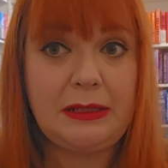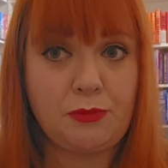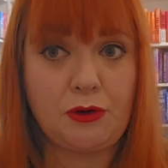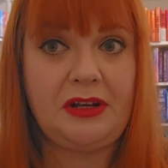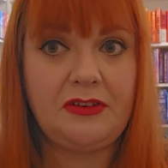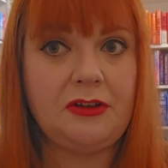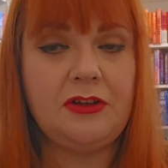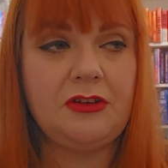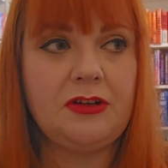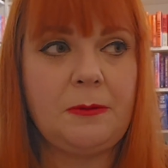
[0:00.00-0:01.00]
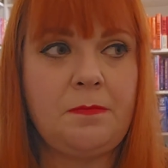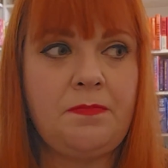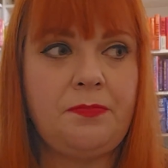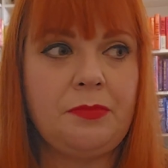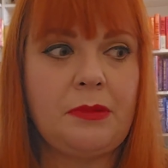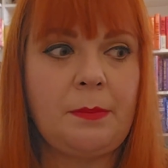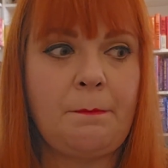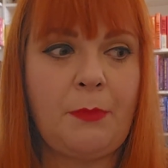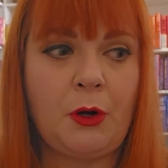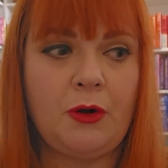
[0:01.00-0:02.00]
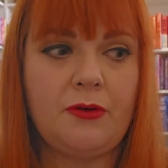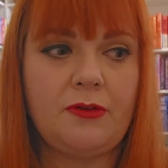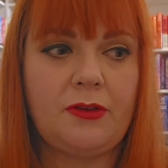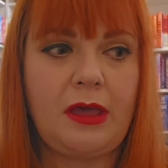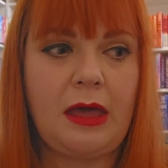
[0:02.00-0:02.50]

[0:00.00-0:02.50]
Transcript: printed books.